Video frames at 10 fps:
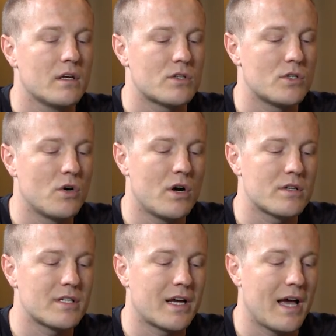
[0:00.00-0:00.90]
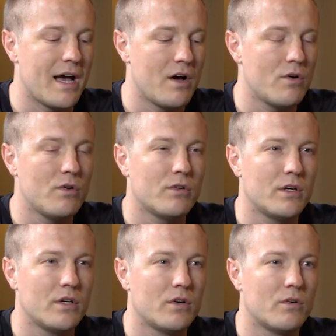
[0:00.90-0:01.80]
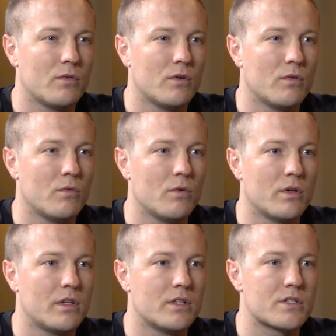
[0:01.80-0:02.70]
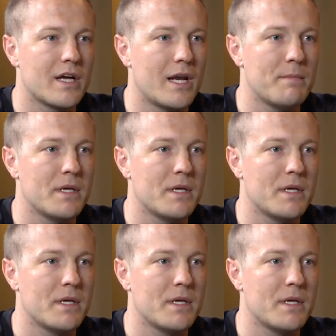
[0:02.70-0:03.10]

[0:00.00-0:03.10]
So I was like, how, there's got to